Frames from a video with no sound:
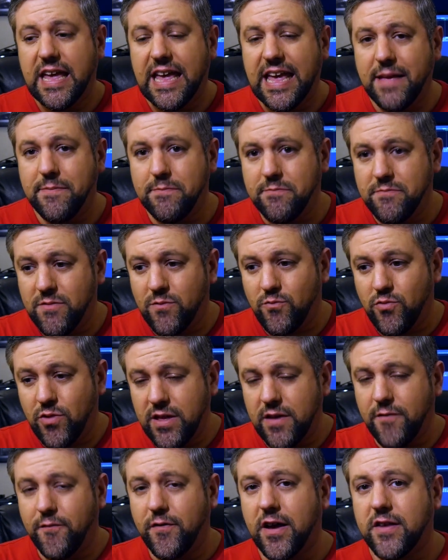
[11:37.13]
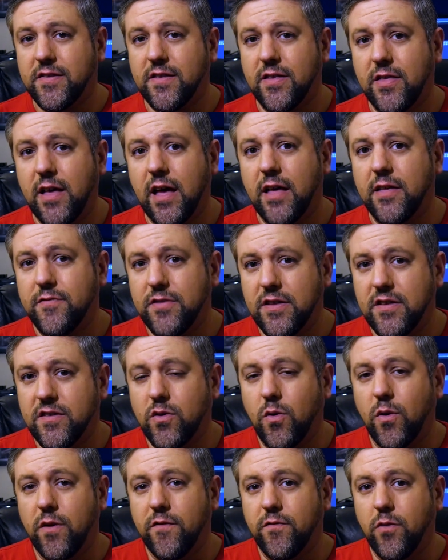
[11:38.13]
it really affects a lot of things
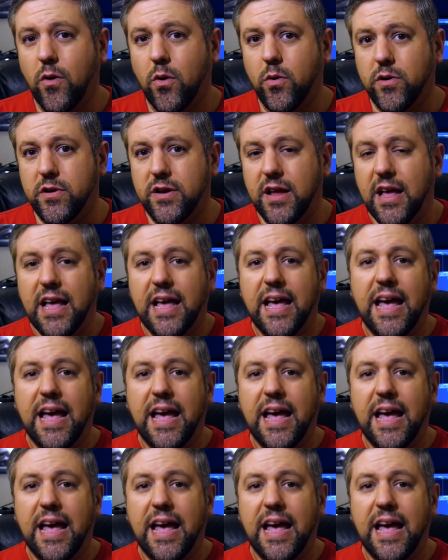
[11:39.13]
going forward.